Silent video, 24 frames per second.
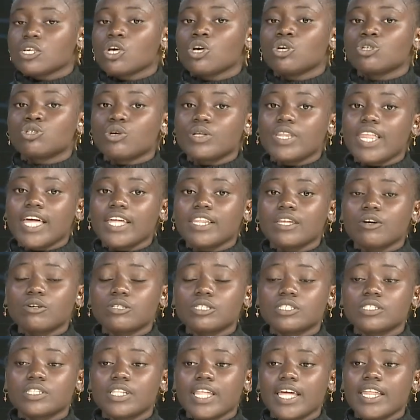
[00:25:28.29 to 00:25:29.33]
So
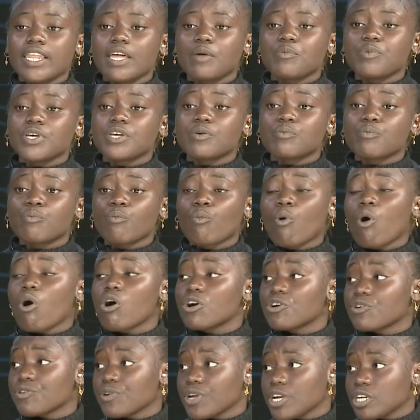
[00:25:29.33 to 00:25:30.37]
let there be more
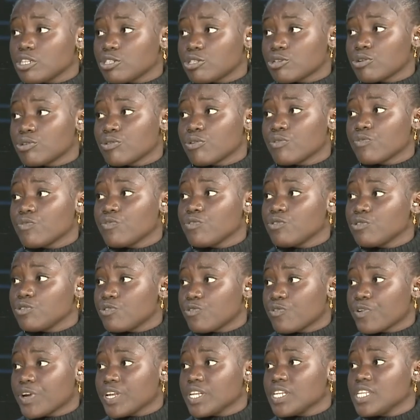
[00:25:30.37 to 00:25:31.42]
creation of
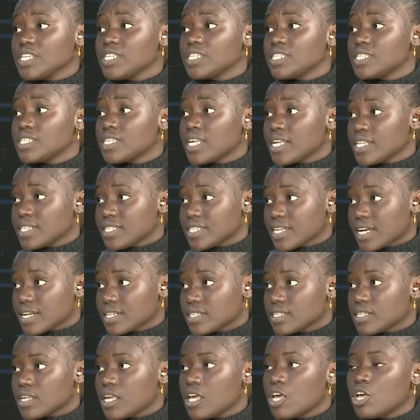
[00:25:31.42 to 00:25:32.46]
youth-friendly
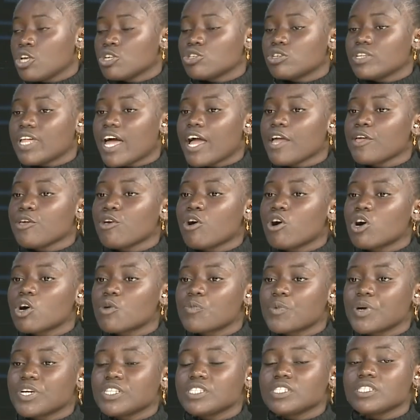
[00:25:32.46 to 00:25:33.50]
centers, so that young
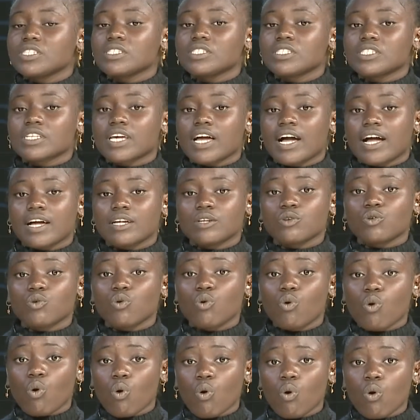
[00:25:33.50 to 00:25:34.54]
persons can
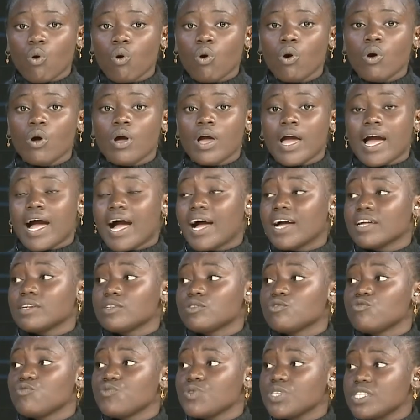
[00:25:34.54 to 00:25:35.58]
go
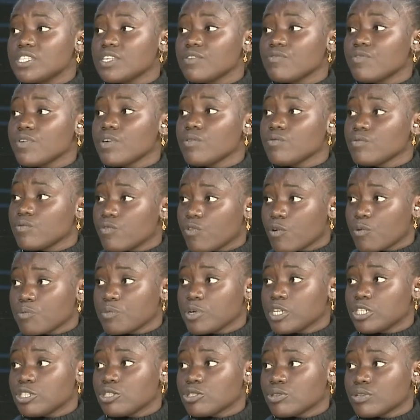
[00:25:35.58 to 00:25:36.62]
and receive
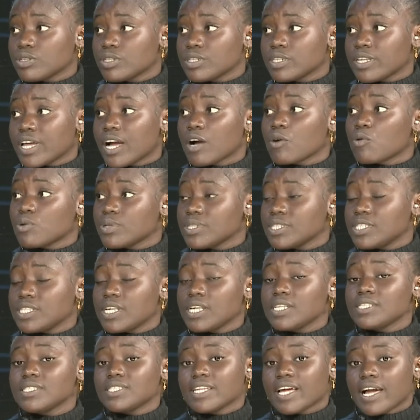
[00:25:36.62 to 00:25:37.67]
information that
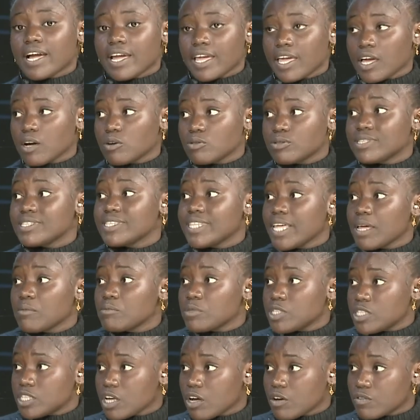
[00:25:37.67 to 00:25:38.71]
concerns their health
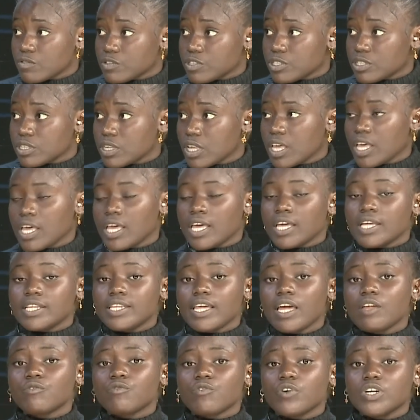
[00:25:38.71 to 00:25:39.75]
themselves.
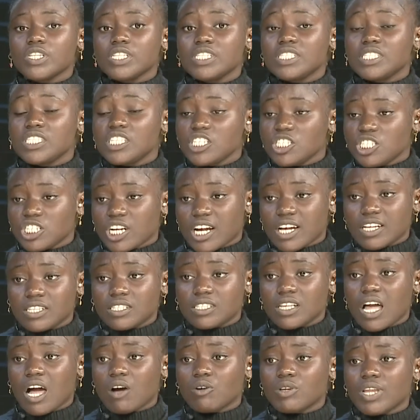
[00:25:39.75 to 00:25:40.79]
Then for the teachers,
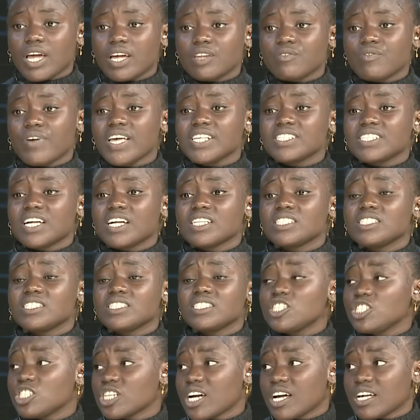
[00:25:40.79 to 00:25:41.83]
I would advise that
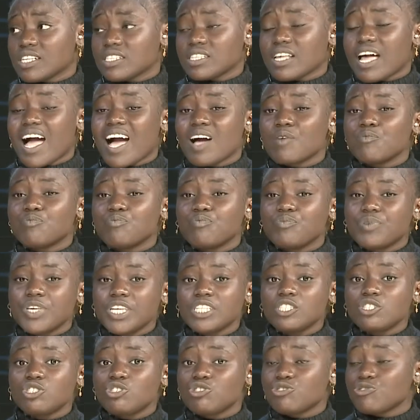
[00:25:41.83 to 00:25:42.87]
teachers are
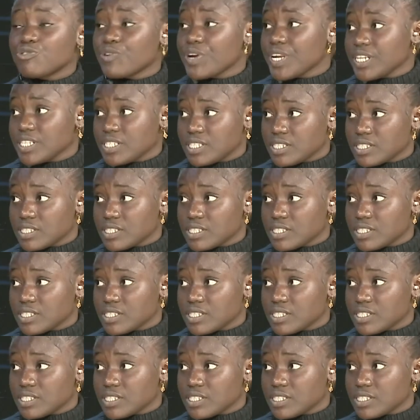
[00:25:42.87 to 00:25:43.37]
being trained